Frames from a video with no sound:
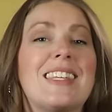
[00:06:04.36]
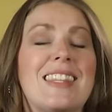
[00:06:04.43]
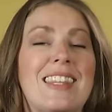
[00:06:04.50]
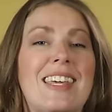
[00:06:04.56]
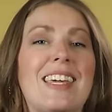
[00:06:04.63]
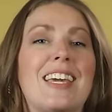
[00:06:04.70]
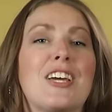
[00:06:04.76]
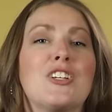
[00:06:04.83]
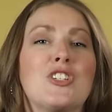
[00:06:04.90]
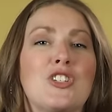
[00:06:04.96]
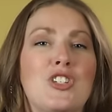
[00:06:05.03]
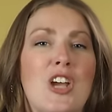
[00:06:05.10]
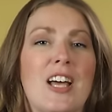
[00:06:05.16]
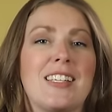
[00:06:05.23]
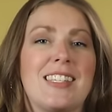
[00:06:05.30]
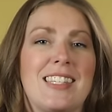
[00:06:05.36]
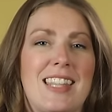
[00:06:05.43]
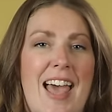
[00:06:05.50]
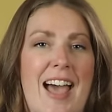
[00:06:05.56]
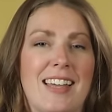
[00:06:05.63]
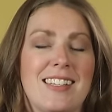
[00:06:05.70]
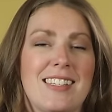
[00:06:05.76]
to think just
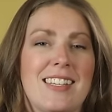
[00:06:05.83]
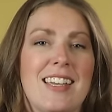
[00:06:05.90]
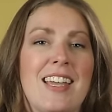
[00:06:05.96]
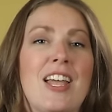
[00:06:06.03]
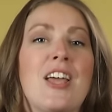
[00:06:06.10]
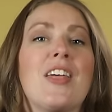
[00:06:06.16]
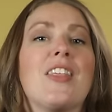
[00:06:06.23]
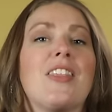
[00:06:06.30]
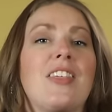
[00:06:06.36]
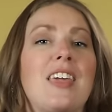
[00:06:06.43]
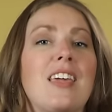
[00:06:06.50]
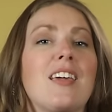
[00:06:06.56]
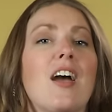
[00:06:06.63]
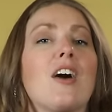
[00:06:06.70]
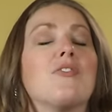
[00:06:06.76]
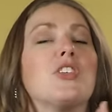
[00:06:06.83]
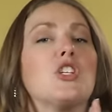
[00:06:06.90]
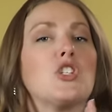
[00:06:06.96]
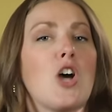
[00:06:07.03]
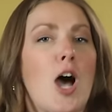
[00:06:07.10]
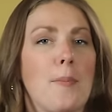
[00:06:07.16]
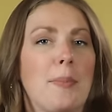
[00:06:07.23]
that. Think of the
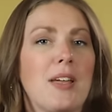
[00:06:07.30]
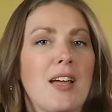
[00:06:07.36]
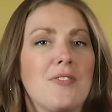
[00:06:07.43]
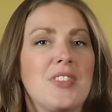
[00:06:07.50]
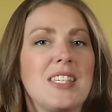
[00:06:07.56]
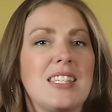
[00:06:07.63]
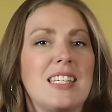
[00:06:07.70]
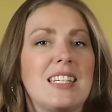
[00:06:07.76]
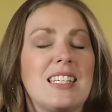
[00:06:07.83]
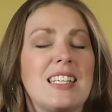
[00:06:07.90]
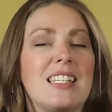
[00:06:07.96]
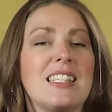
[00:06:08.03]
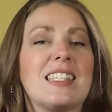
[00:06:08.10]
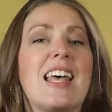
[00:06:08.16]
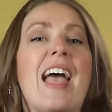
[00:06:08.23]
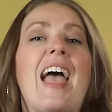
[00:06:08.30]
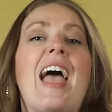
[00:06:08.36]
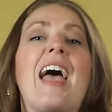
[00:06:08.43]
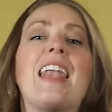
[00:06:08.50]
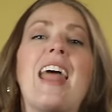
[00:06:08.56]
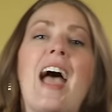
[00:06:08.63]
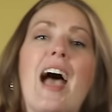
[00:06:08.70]
topic of the sentence
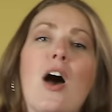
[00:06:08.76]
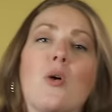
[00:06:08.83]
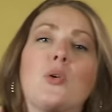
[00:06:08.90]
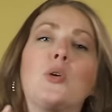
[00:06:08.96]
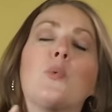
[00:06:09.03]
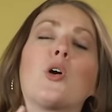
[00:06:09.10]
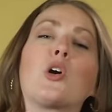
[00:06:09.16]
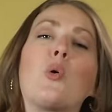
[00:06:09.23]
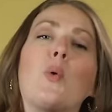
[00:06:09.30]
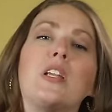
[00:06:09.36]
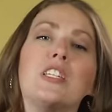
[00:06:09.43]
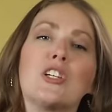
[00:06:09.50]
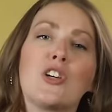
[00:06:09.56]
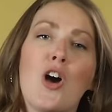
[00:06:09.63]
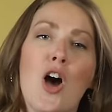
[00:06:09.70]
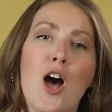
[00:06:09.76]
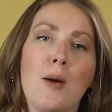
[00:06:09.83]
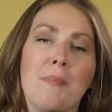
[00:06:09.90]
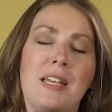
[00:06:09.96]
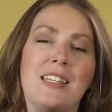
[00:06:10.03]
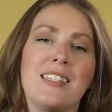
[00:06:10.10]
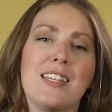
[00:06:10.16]
and how you are going to
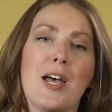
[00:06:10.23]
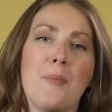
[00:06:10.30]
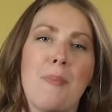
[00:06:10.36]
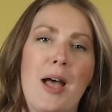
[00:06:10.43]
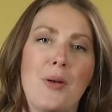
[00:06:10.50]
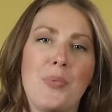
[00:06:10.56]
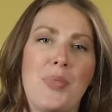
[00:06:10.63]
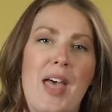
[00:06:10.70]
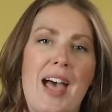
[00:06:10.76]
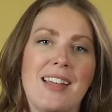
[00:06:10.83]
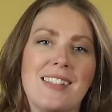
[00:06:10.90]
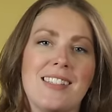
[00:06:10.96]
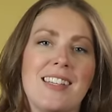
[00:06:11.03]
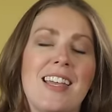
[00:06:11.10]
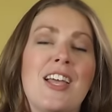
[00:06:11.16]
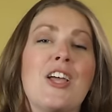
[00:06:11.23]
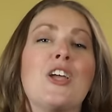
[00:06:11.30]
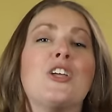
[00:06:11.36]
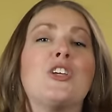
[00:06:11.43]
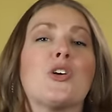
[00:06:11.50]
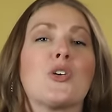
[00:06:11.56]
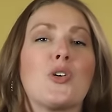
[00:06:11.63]
comment about that.
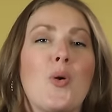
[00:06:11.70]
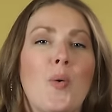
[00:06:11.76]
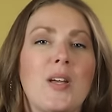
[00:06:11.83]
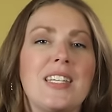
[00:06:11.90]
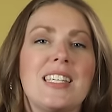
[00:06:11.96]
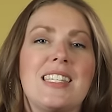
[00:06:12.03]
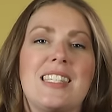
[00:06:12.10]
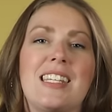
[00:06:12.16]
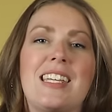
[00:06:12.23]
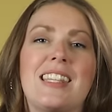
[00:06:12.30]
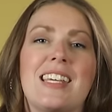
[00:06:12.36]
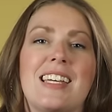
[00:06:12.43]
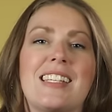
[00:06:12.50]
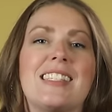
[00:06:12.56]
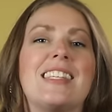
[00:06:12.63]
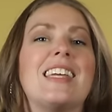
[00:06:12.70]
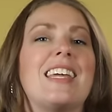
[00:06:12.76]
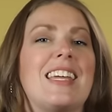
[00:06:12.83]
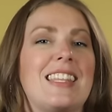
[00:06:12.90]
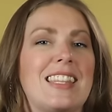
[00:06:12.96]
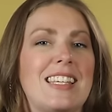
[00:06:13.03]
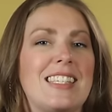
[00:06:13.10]
You're going to see this
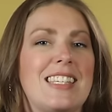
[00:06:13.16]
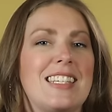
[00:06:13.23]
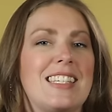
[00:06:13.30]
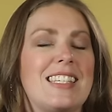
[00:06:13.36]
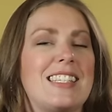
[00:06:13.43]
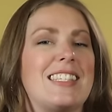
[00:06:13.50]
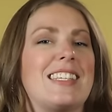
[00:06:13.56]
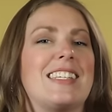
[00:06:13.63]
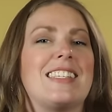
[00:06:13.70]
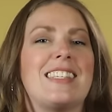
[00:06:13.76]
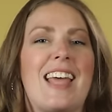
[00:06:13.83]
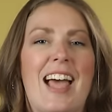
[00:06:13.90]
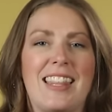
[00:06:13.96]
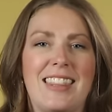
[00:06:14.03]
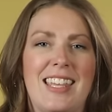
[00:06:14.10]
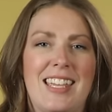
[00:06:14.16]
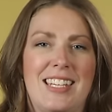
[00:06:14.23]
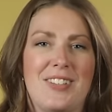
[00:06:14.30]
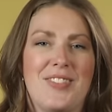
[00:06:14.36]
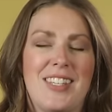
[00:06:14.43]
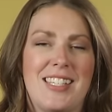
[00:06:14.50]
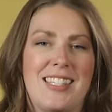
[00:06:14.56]
in the sentences at the
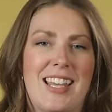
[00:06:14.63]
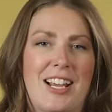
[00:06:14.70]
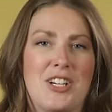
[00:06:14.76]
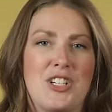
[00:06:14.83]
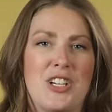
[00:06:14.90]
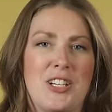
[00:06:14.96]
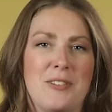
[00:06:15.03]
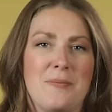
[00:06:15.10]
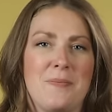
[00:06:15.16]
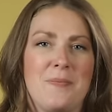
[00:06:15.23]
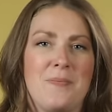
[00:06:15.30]
end of this section.